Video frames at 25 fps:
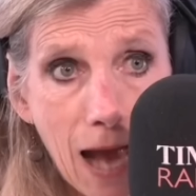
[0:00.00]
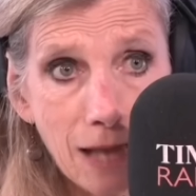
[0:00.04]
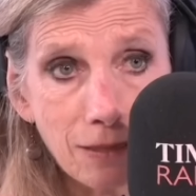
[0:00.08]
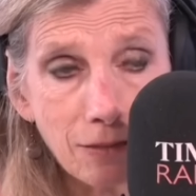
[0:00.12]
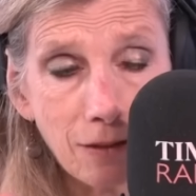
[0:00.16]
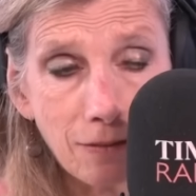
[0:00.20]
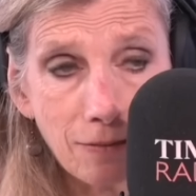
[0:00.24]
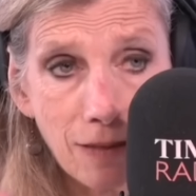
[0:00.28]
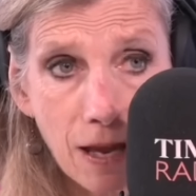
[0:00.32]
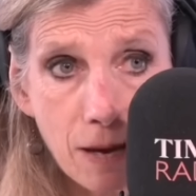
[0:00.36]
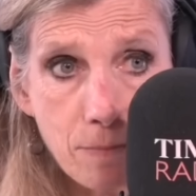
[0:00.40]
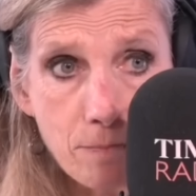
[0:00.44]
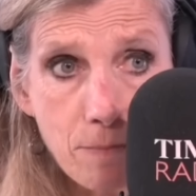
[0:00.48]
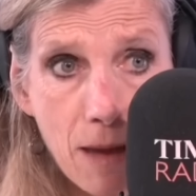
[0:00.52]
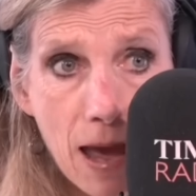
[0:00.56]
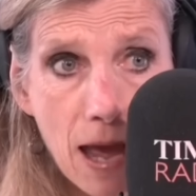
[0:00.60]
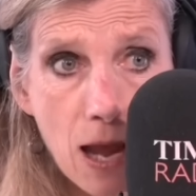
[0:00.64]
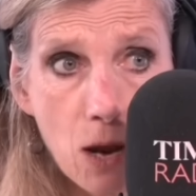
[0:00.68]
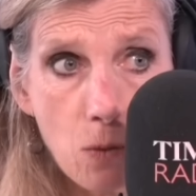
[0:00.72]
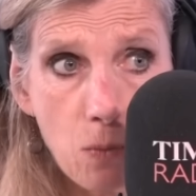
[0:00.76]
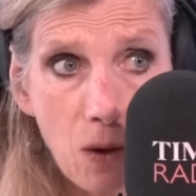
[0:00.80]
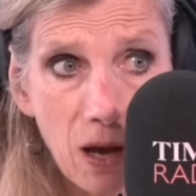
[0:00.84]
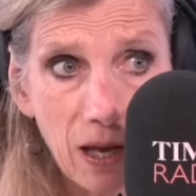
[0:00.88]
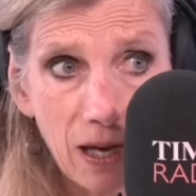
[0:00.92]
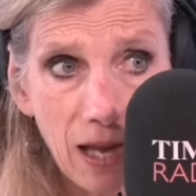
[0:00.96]
and that they
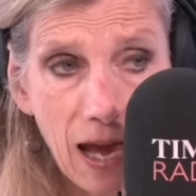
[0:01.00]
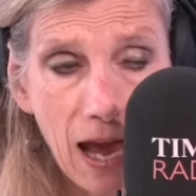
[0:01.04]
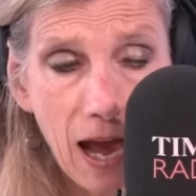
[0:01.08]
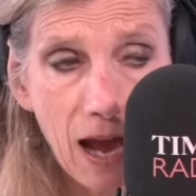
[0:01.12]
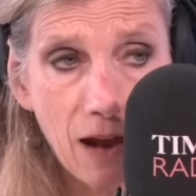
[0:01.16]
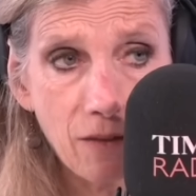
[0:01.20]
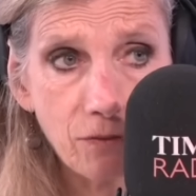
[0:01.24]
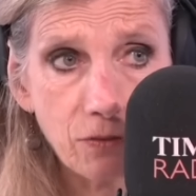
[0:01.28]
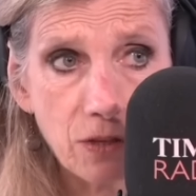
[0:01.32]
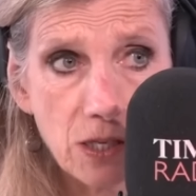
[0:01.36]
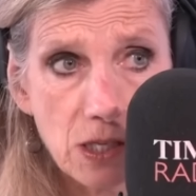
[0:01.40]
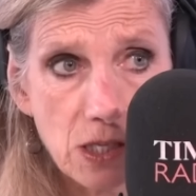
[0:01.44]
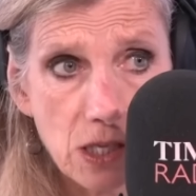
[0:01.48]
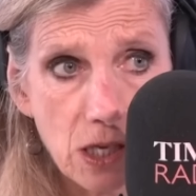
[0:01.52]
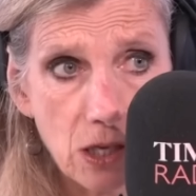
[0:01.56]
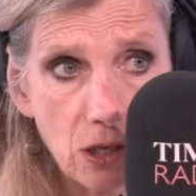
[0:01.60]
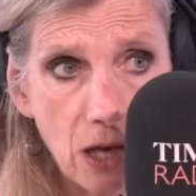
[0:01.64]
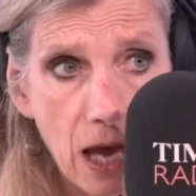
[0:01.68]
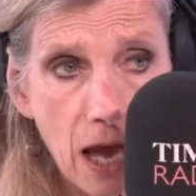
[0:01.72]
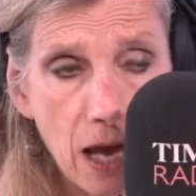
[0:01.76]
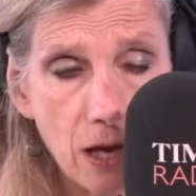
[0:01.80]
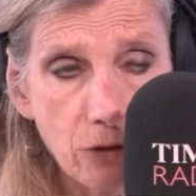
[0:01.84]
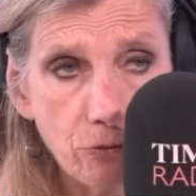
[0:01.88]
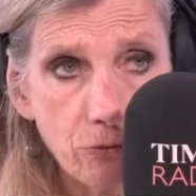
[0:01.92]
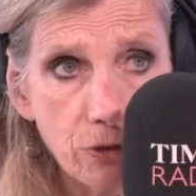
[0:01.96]
may well have this
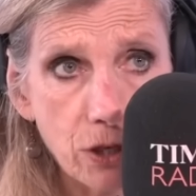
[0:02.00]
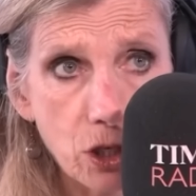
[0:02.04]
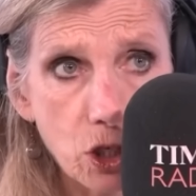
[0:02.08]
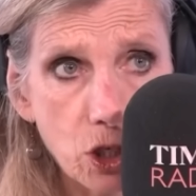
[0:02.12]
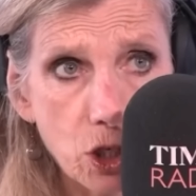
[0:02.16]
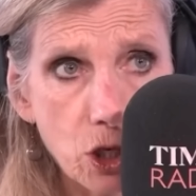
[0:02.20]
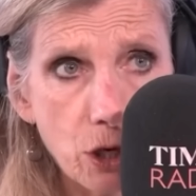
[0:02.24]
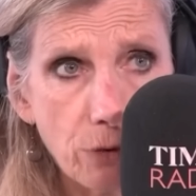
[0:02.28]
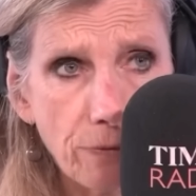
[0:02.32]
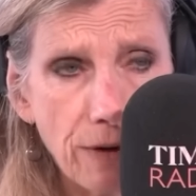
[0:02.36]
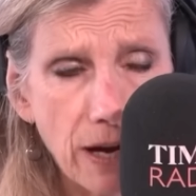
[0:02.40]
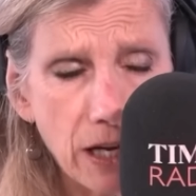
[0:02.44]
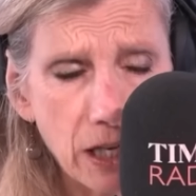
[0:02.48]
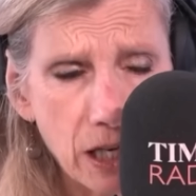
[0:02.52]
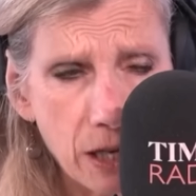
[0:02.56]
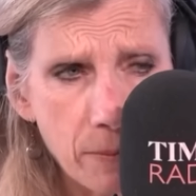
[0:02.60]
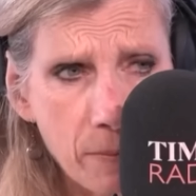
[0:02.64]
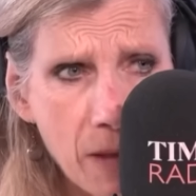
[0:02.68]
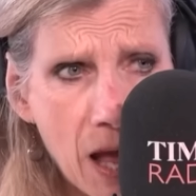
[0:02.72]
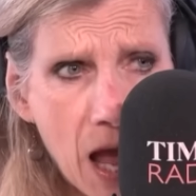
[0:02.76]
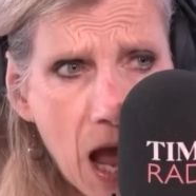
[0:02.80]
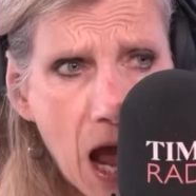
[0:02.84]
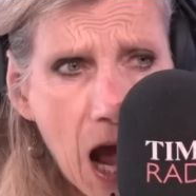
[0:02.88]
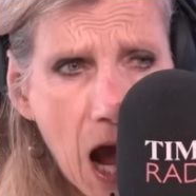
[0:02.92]
enriched uranium,